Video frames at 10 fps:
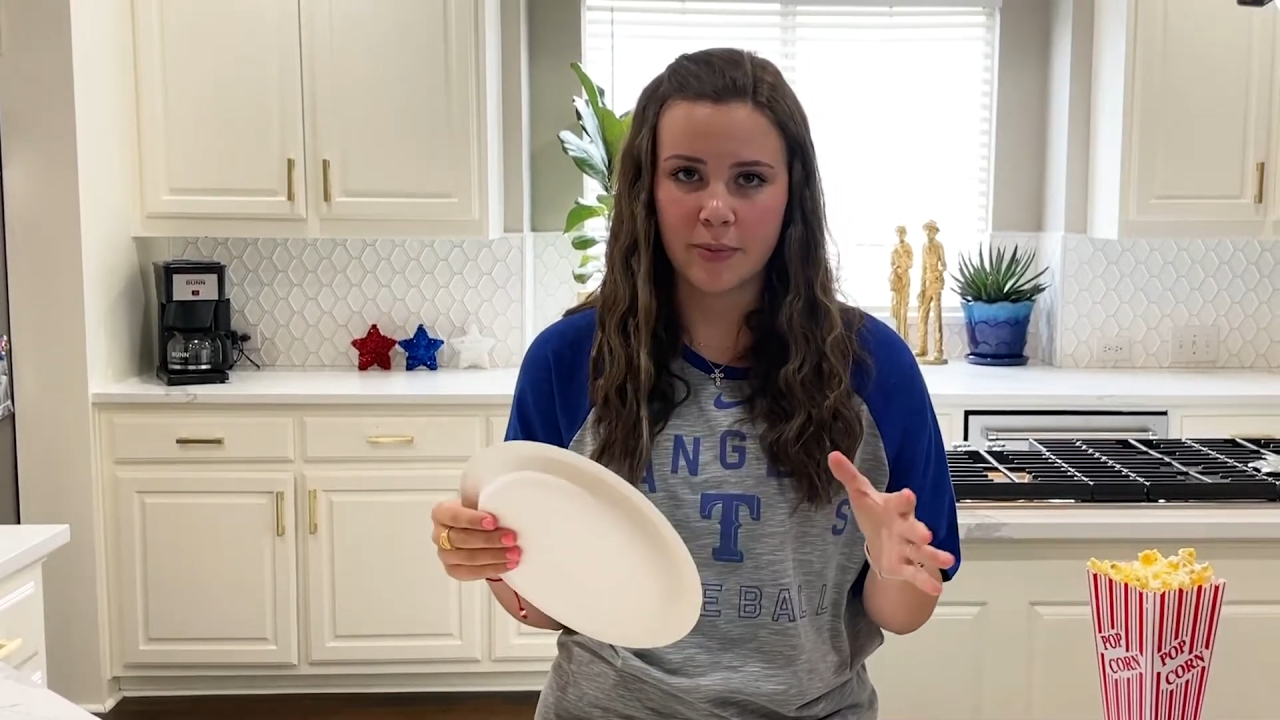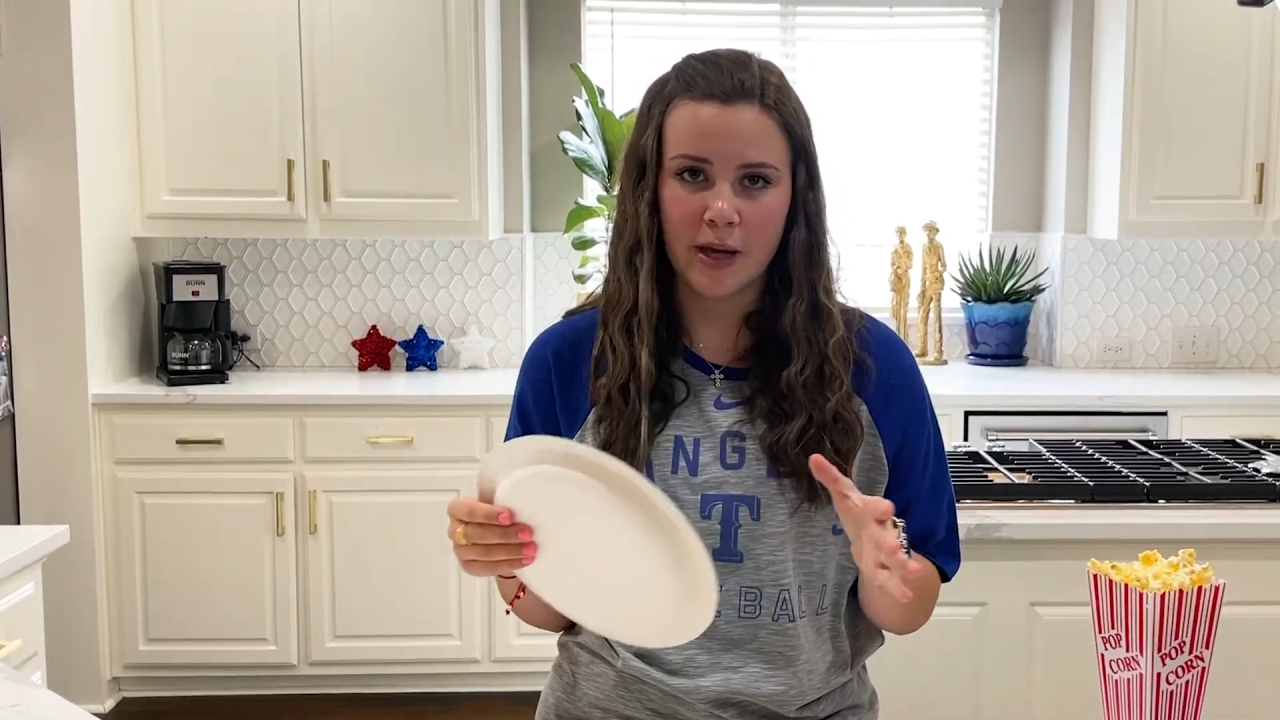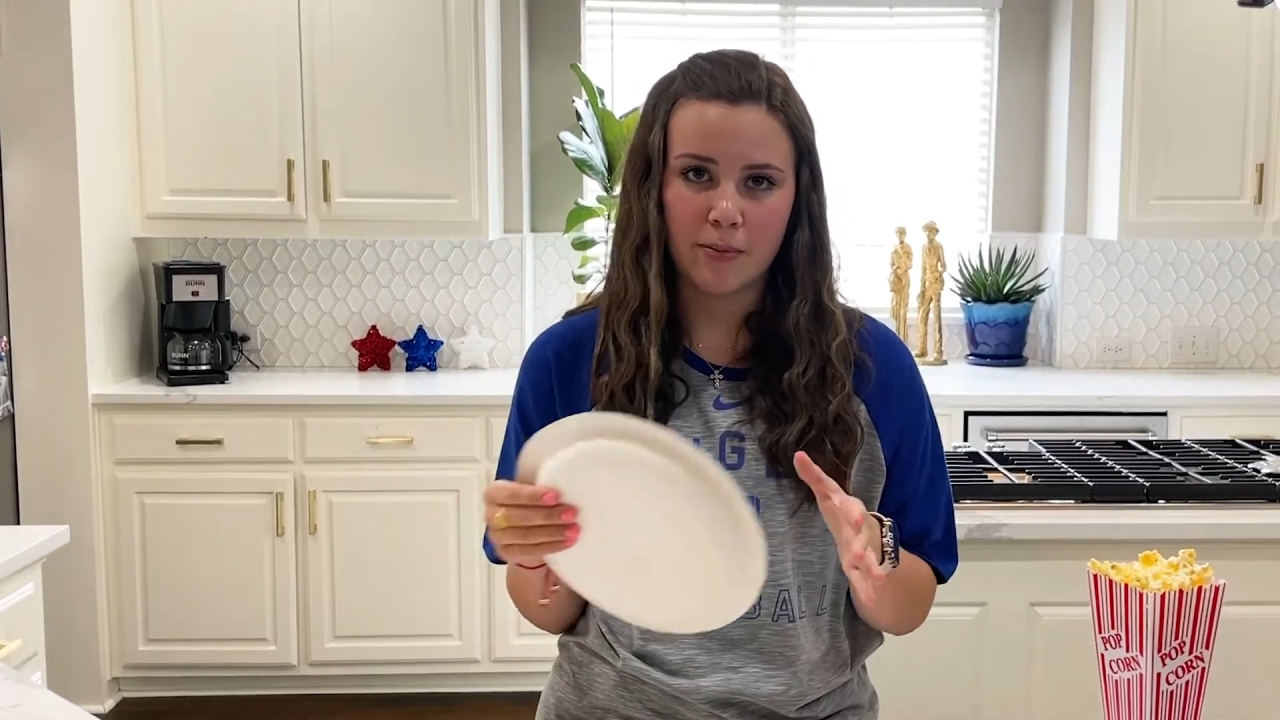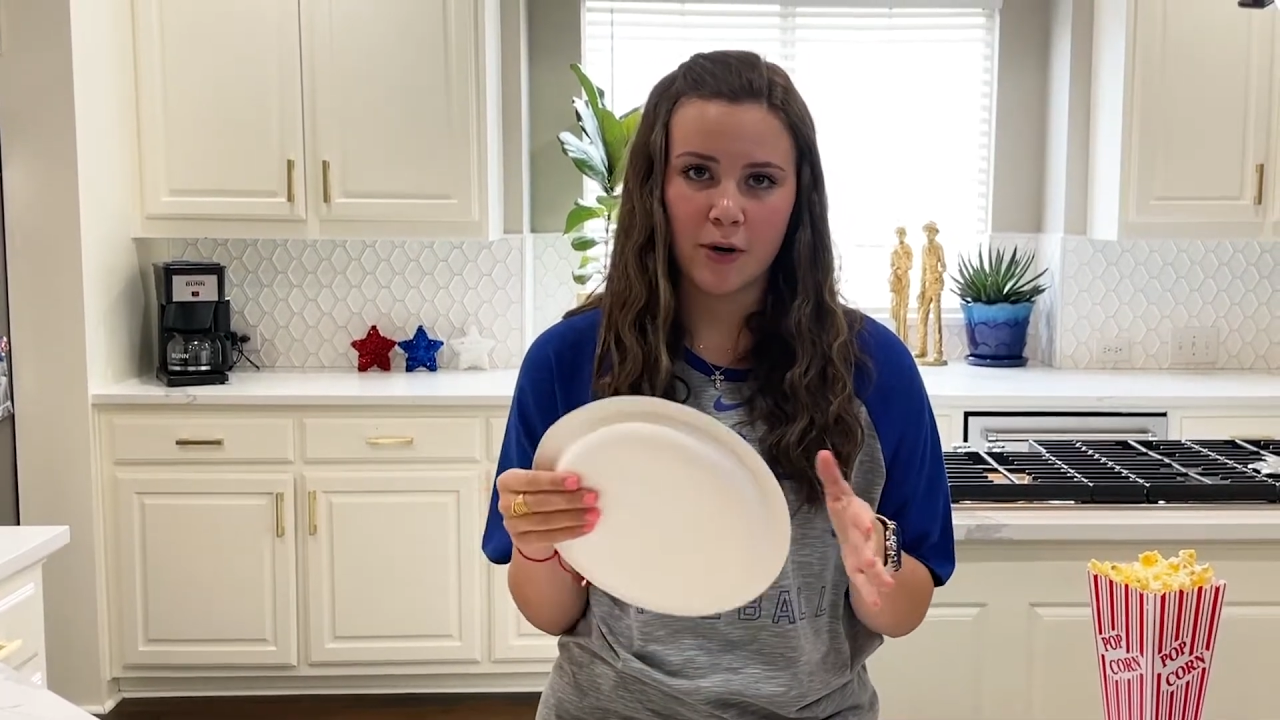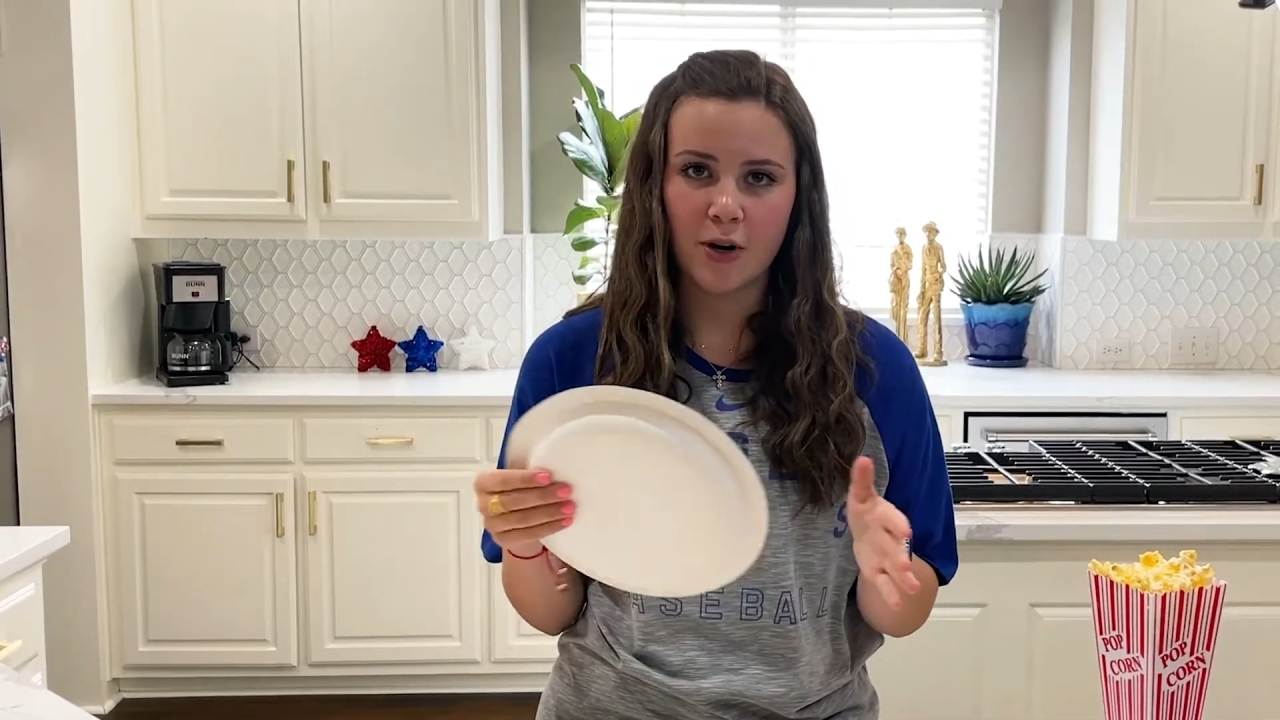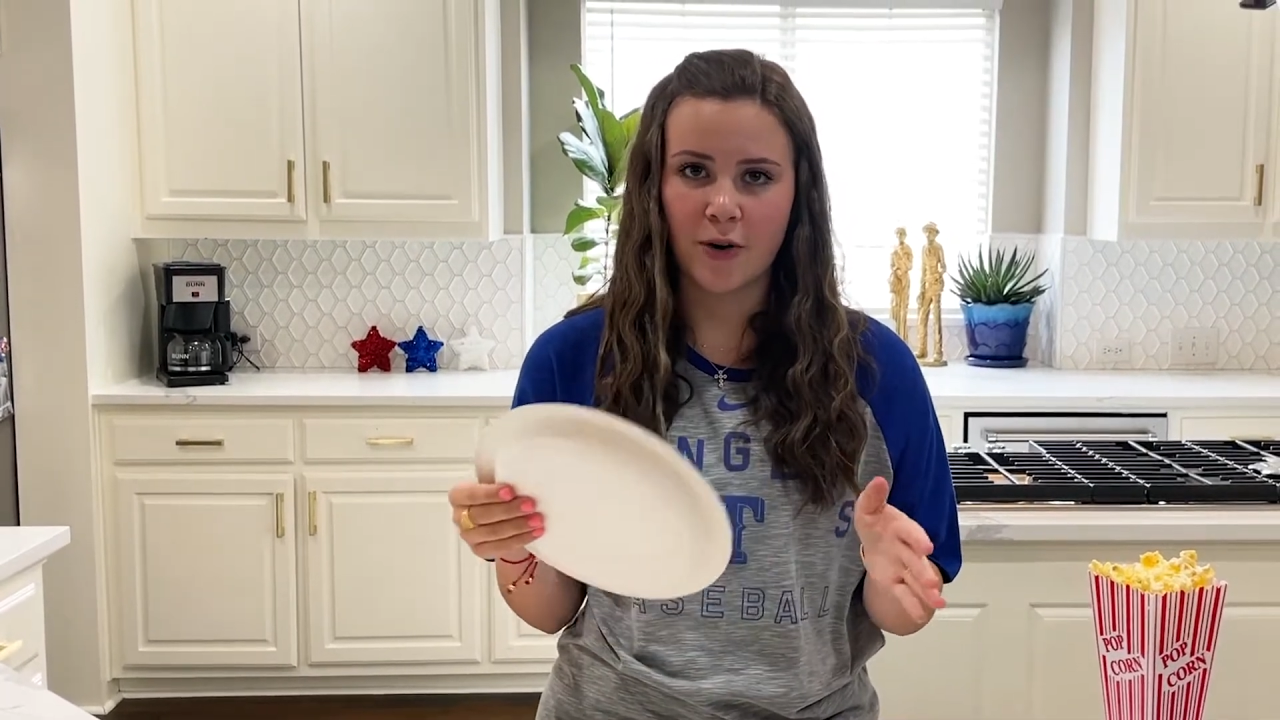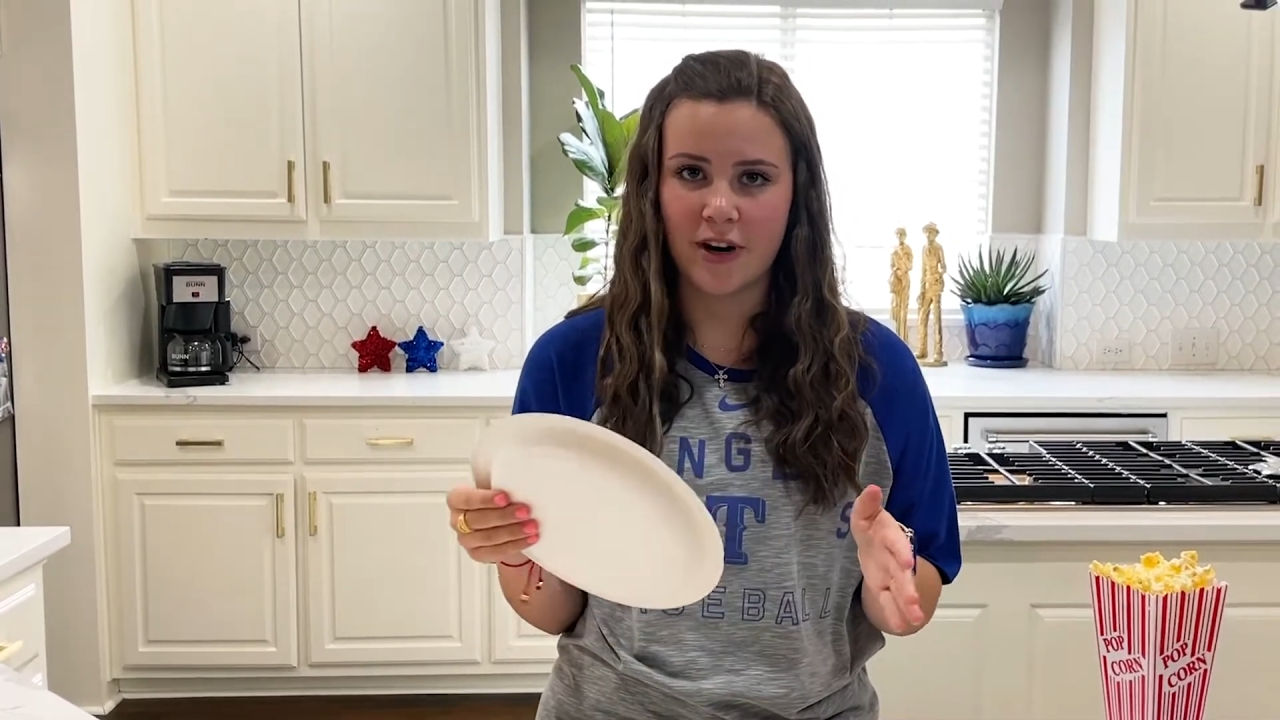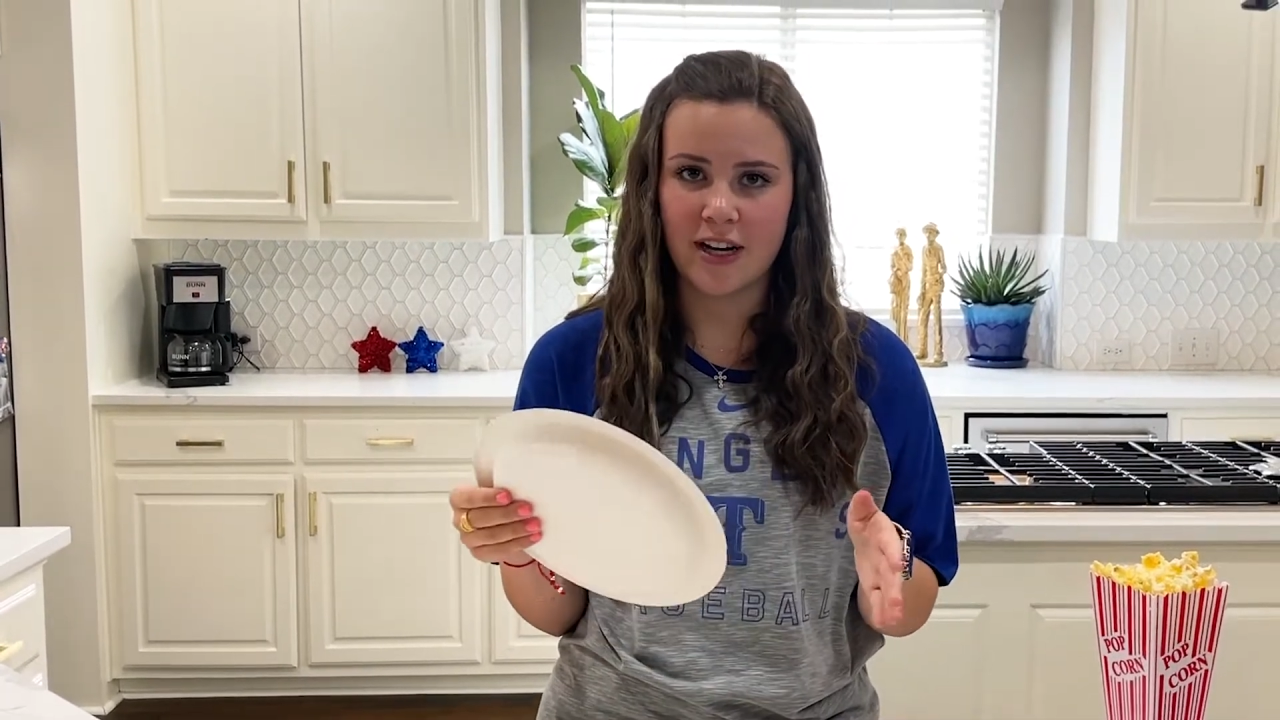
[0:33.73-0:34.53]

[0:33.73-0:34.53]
paper or